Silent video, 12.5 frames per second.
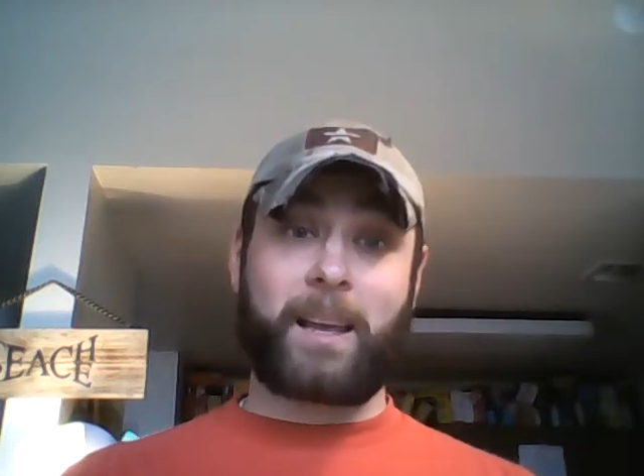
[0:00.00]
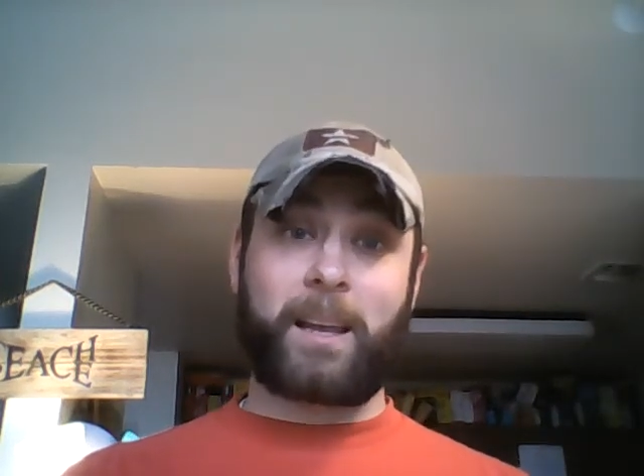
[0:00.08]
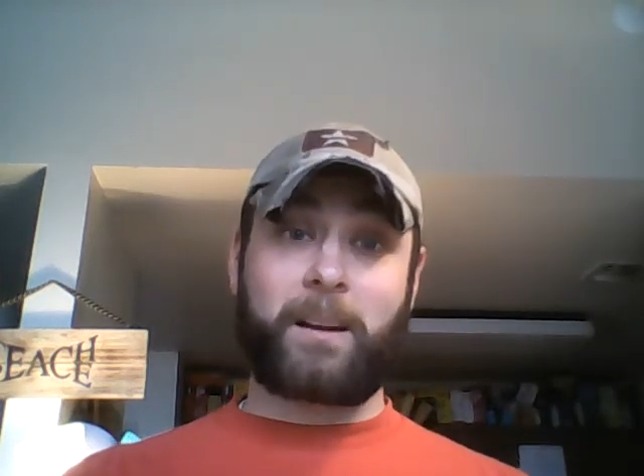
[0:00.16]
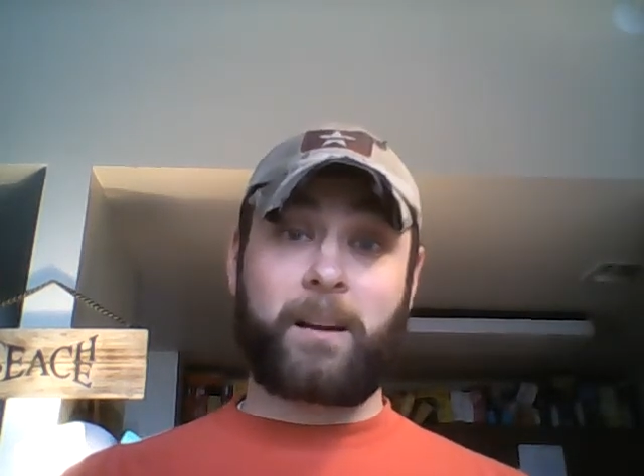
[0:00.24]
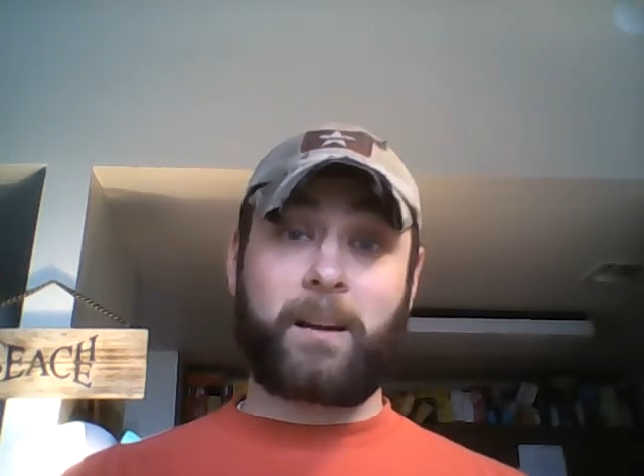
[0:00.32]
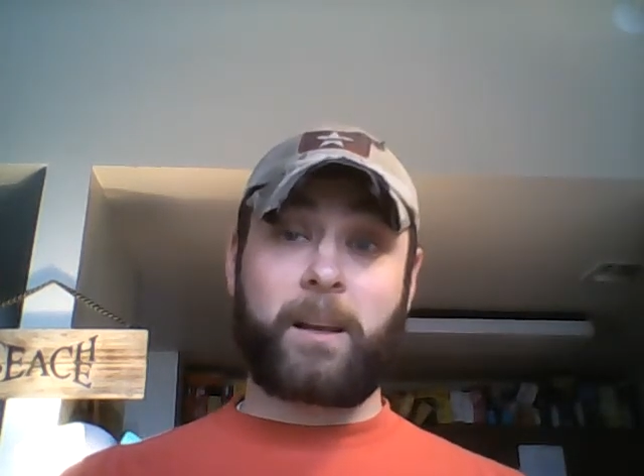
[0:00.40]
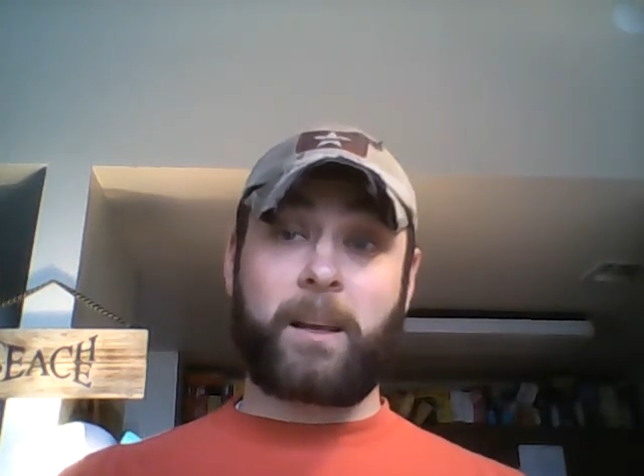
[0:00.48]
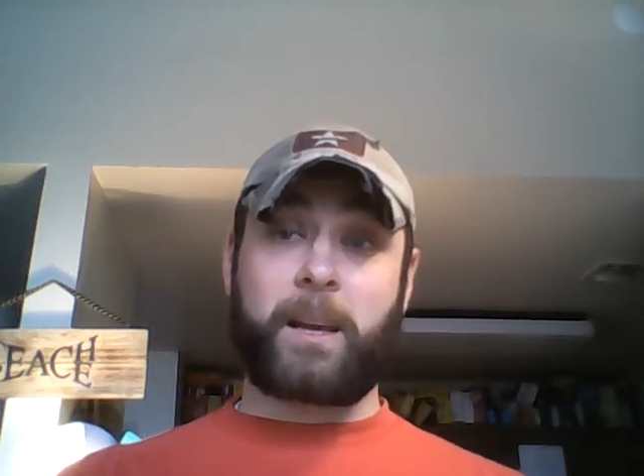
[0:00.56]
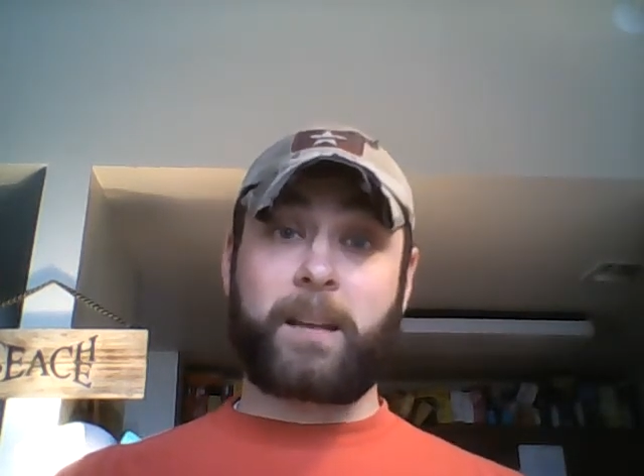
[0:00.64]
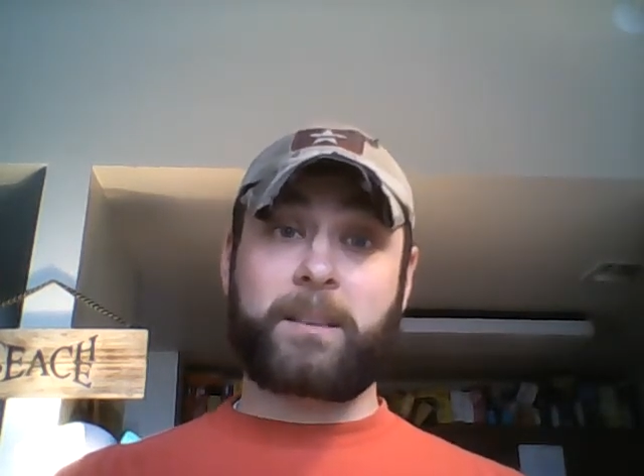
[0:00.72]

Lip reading: in